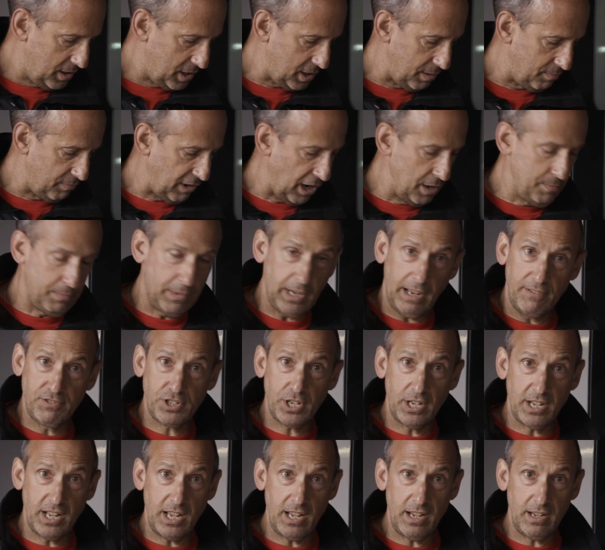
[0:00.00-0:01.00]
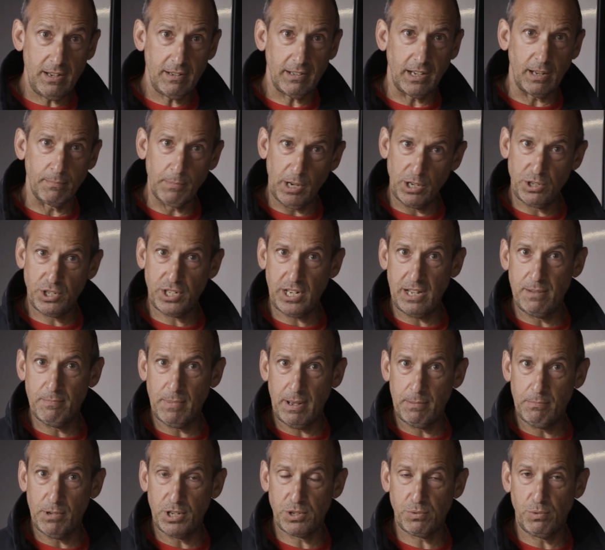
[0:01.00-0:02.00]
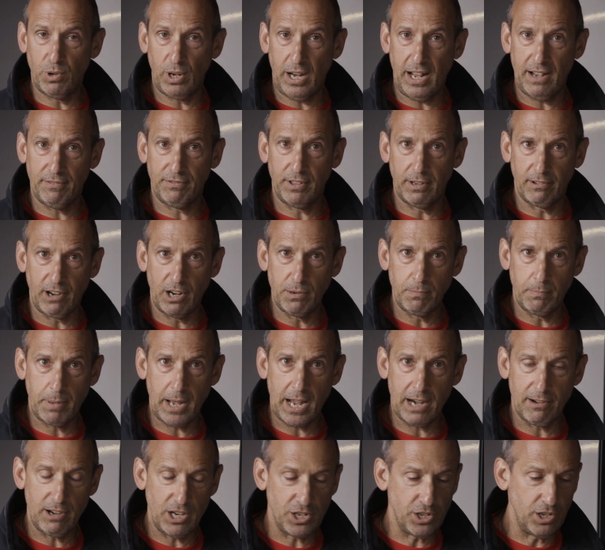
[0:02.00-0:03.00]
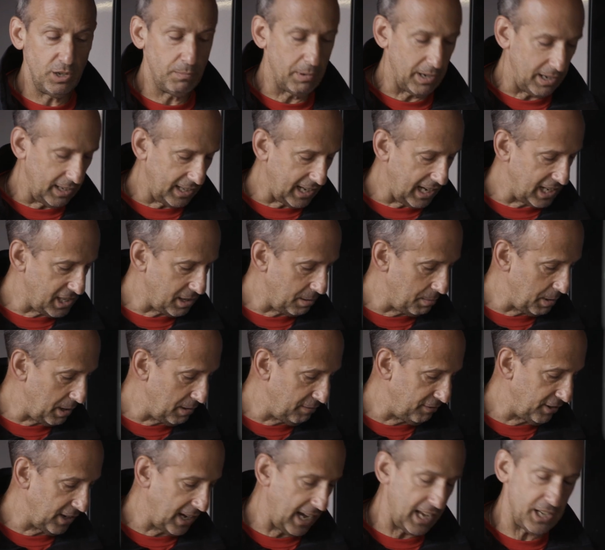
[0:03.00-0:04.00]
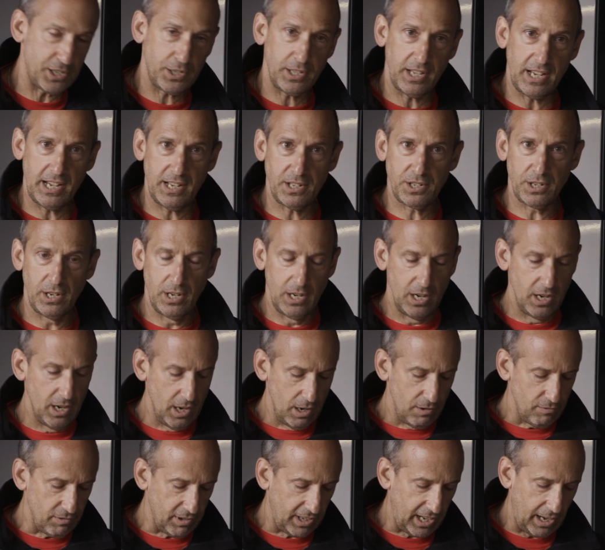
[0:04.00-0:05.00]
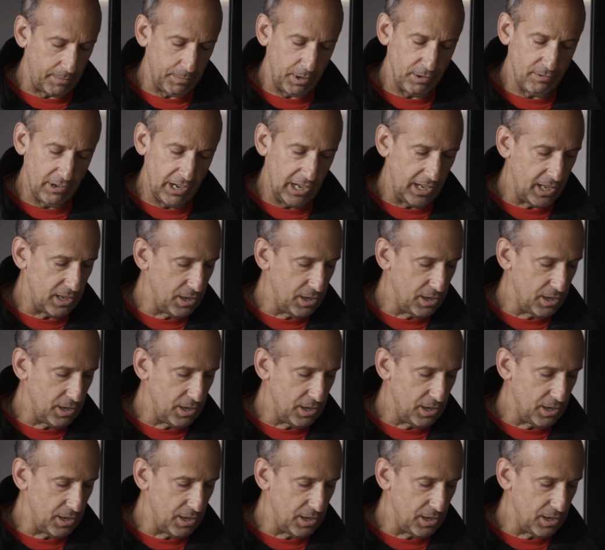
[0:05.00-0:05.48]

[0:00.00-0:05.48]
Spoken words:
Some rope gloves in here. Now most team members will have their own pair issued, but in case somebody forgets theirs, it can be really